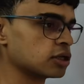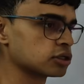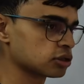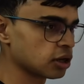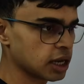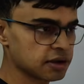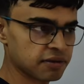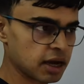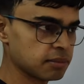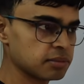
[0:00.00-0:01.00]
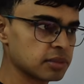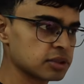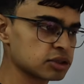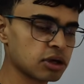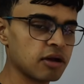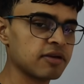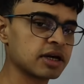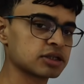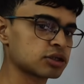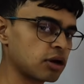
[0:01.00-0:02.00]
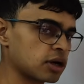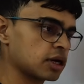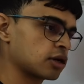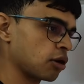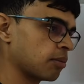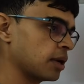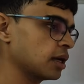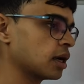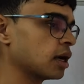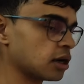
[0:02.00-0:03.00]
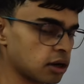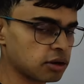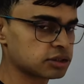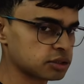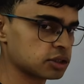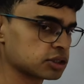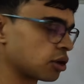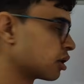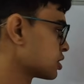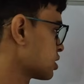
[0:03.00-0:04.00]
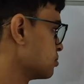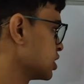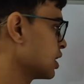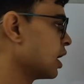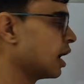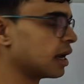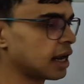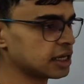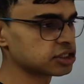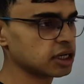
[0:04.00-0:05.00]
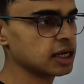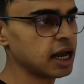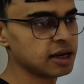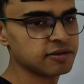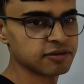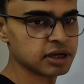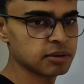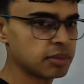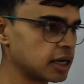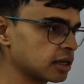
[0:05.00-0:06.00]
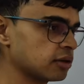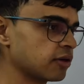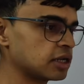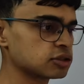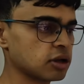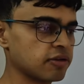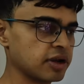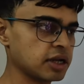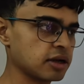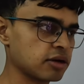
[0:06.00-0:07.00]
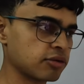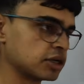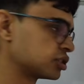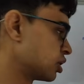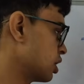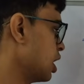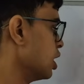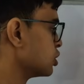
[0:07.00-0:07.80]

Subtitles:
So if I'm solving a stronger topic or a stronger subject, naturally I'll feel better while solving question.